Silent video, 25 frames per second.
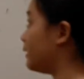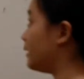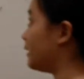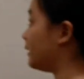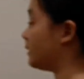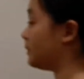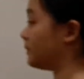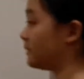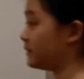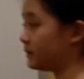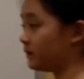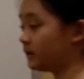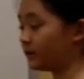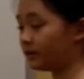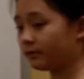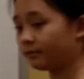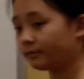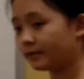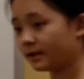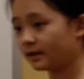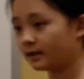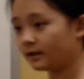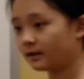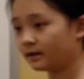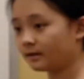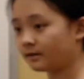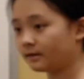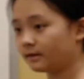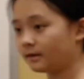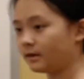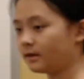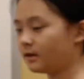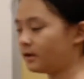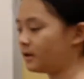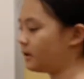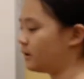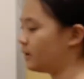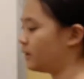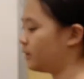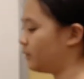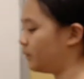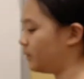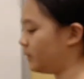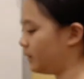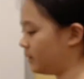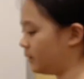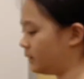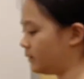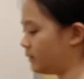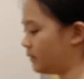especially the radius, we
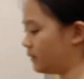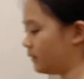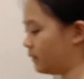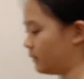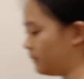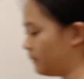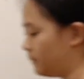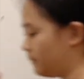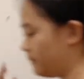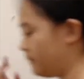need to